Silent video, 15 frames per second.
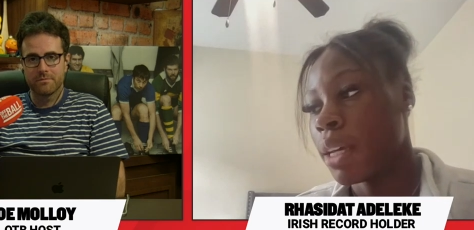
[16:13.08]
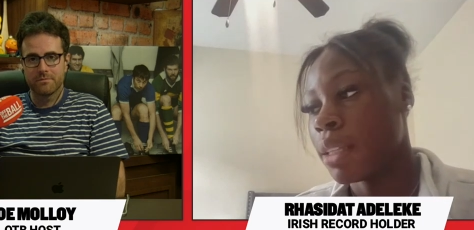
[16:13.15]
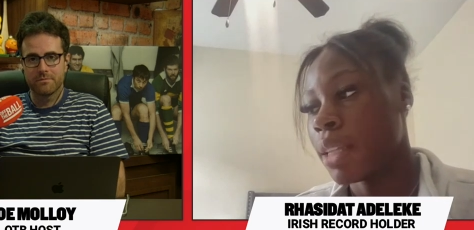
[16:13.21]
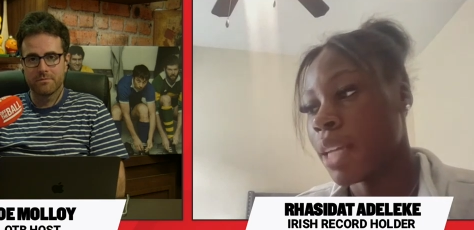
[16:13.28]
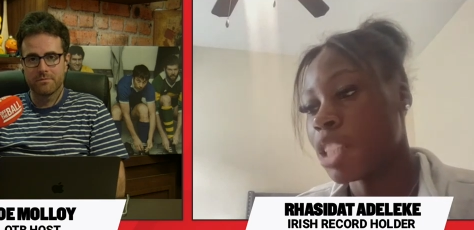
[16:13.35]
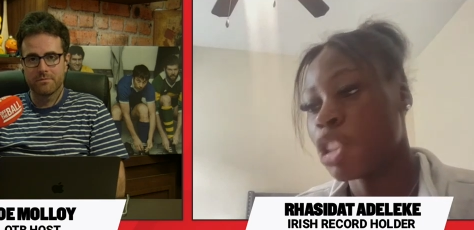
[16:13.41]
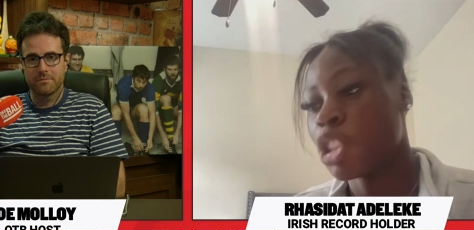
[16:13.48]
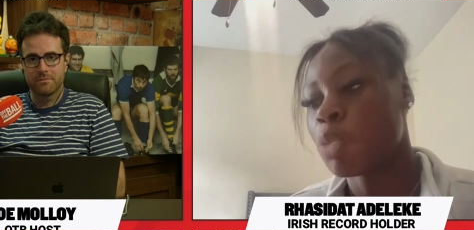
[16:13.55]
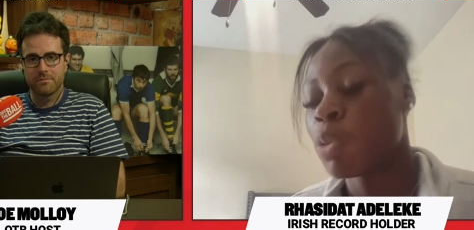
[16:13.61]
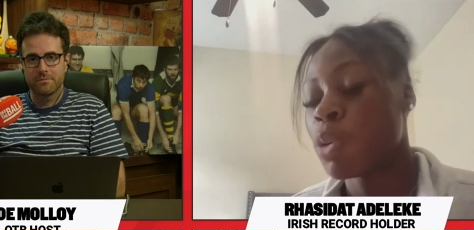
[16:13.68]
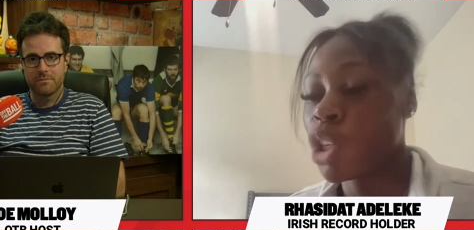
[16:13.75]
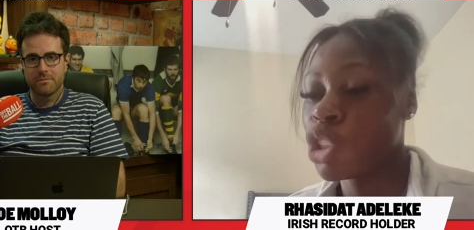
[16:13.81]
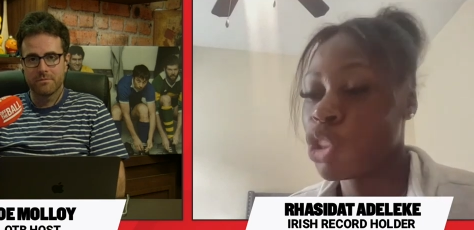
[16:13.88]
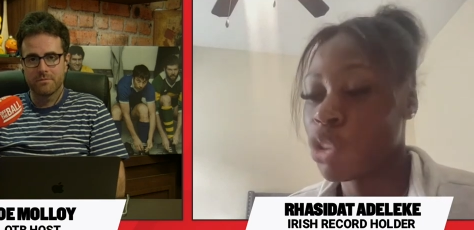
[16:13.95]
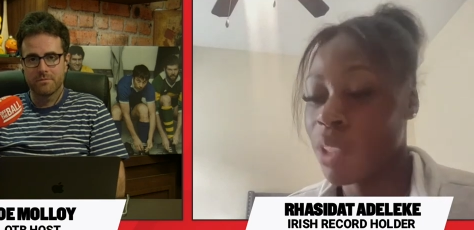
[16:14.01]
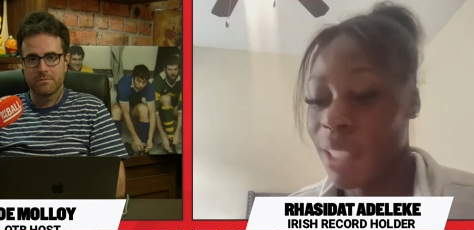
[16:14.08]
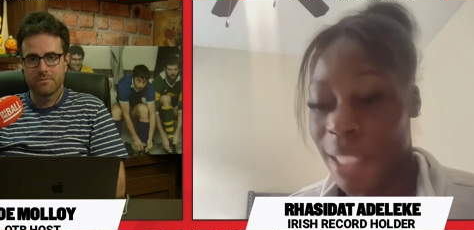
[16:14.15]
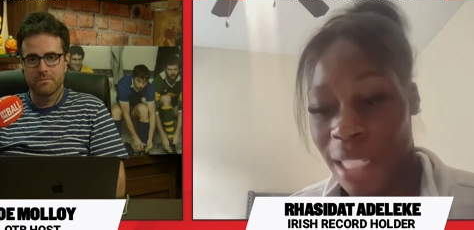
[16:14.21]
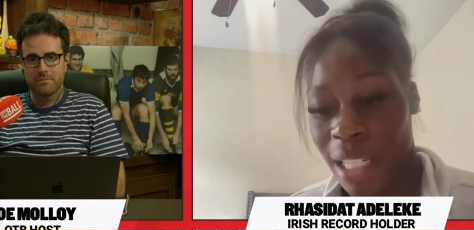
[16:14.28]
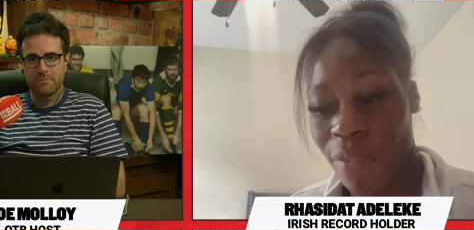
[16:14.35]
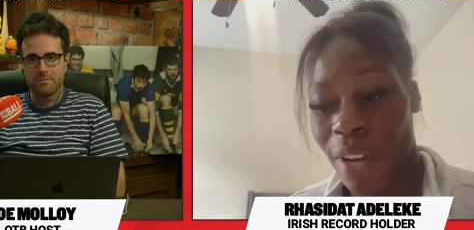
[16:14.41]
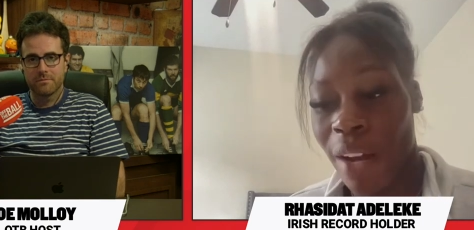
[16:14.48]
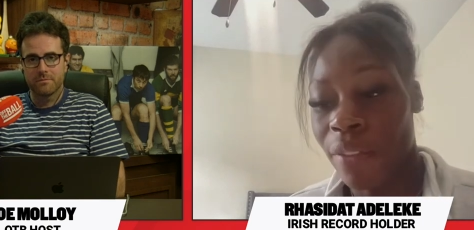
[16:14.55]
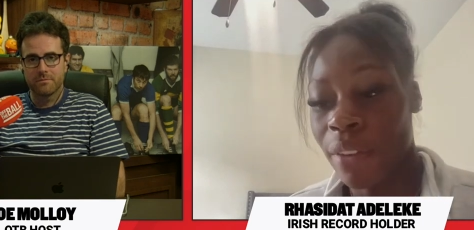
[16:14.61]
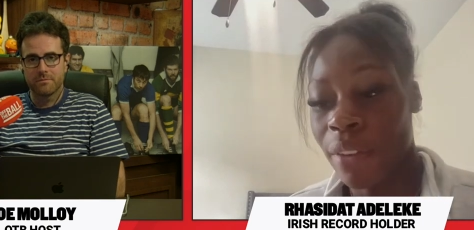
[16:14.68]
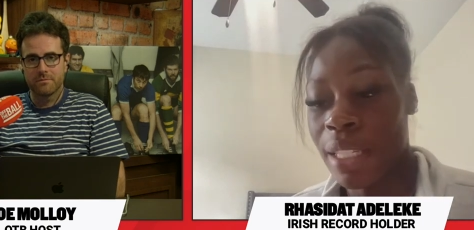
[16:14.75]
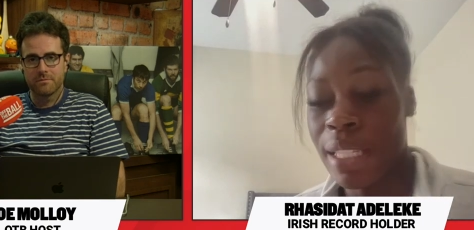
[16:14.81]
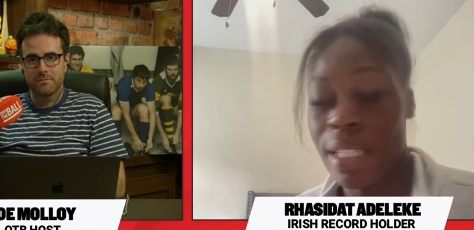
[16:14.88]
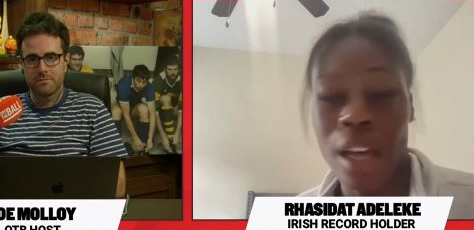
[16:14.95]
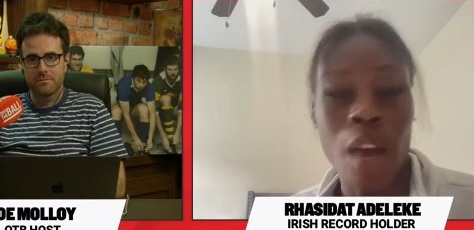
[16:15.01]
Speaker 1: that's just pure study. And then if I have
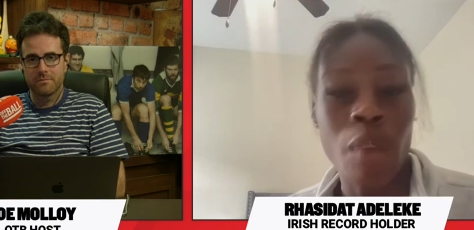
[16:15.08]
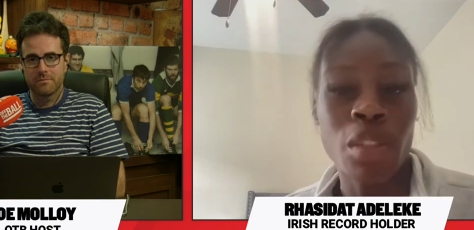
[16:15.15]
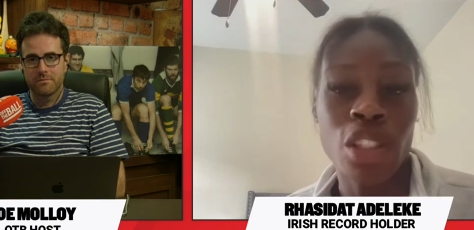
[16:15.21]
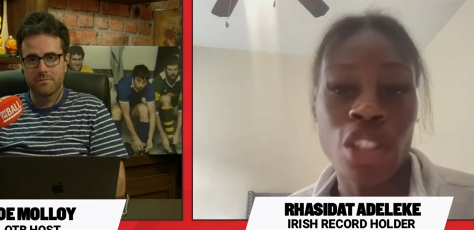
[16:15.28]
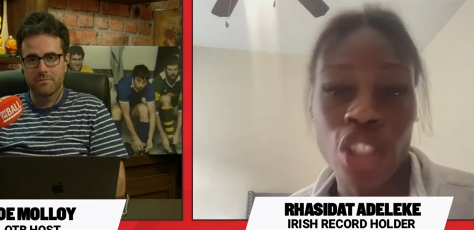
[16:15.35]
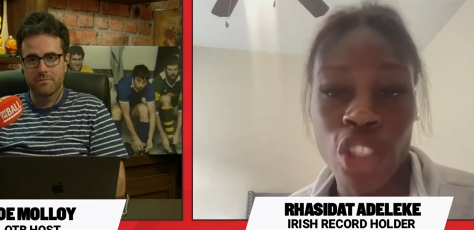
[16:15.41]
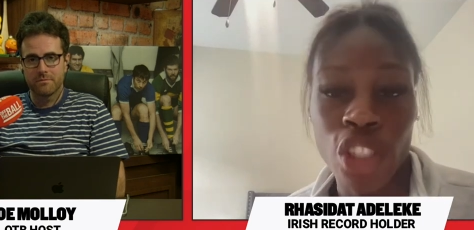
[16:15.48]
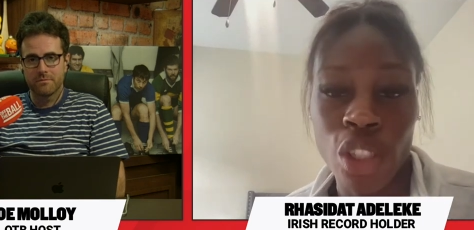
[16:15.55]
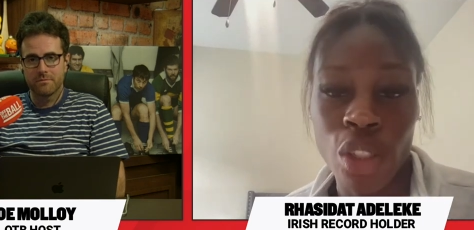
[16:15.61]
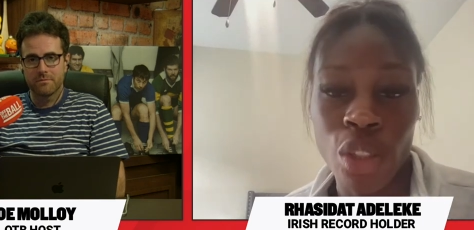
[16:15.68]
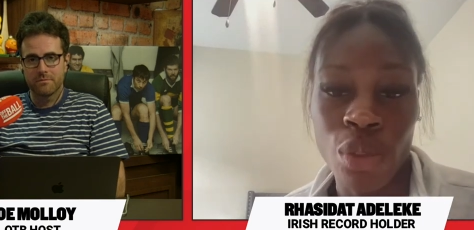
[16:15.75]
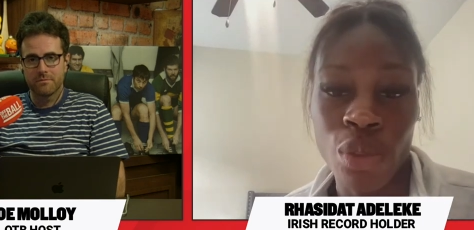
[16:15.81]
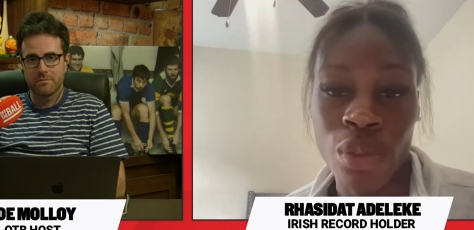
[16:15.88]
assignments to do,